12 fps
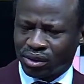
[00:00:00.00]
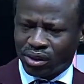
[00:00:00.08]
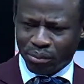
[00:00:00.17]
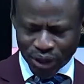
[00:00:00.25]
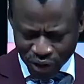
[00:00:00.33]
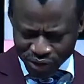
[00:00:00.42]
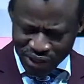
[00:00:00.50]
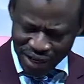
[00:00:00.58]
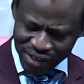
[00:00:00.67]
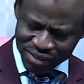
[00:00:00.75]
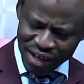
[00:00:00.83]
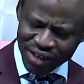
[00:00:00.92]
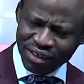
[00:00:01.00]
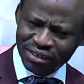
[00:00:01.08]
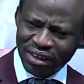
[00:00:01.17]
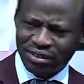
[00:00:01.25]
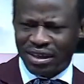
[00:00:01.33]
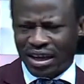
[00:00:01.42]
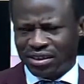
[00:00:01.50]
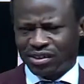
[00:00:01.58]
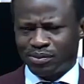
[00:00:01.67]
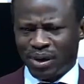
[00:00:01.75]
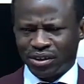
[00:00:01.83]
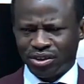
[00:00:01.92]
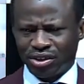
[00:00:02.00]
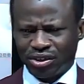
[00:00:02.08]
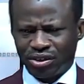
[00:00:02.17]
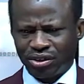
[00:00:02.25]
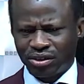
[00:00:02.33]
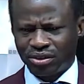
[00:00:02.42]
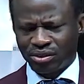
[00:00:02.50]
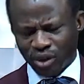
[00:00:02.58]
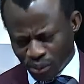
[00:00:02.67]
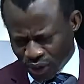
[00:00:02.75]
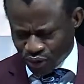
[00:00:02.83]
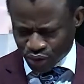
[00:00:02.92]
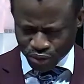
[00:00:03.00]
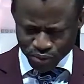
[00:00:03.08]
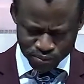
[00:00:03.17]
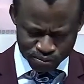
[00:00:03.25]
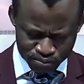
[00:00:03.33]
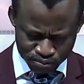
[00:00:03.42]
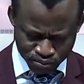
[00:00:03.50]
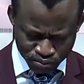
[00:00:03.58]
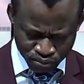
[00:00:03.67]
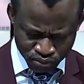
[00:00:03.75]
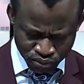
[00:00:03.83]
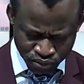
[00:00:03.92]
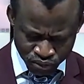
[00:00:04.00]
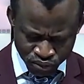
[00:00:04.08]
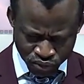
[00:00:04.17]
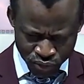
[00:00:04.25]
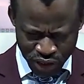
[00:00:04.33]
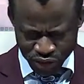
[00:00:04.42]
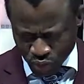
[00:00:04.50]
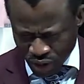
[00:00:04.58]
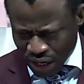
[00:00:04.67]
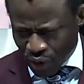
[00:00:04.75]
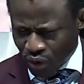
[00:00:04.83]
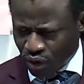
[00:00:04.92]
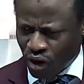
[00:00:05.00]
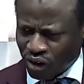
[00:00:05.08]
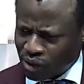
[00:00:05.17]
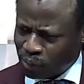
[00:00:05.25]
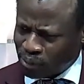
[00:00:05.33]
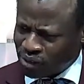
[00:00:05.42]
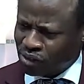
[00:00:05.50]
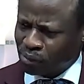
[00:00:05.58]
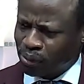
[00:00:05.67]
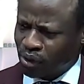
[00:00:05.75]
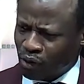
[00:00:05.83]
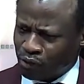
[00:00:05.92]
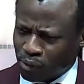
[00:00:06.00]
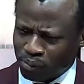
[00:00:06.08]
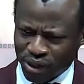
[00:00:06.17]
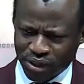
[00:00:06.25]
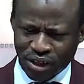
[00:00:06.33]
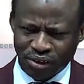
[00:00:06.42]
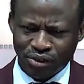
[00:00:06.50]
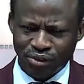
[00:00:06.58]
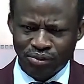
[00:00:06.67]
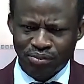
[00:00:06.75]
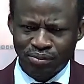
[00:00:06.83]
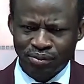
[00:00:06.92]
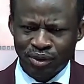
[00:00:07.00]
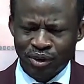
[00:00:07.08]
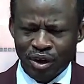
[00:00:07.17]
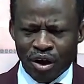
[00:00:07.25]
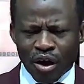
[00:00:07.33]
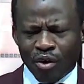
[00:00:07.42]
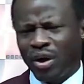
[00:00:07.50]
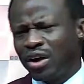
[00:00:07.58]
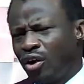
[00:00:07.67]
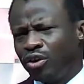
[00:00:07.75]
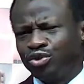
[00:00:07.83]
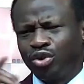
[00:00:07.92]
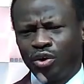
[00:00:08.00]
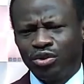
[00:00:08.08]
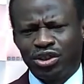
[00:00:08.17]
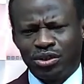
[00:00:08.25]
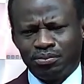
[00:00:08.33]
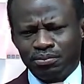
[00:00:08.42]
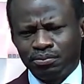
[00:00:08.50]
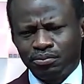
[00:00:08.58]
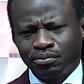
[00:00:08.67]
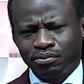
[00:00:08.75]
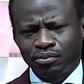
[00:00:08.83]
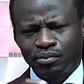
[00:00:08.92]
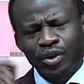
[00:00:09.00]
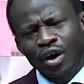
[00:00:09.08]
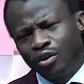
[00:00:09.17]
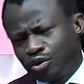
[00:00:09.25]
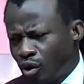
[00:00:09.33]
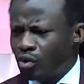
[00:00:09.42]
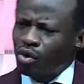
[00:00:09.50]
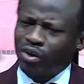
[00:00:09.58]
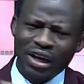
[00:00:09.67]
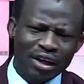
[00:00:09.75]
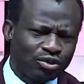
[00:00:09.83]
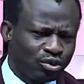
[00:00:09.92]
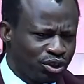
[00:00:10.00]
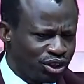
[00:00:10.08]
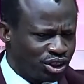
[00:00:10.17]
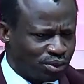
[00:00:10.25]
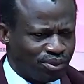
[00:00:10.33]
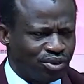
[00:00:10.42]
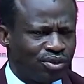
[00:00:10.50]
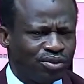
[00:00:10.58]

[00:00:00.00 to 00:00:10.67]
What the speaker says: Because there are certain things that this man did. Number two, is what I will call the principle of obedience. When God told him, don't go down to Egypt.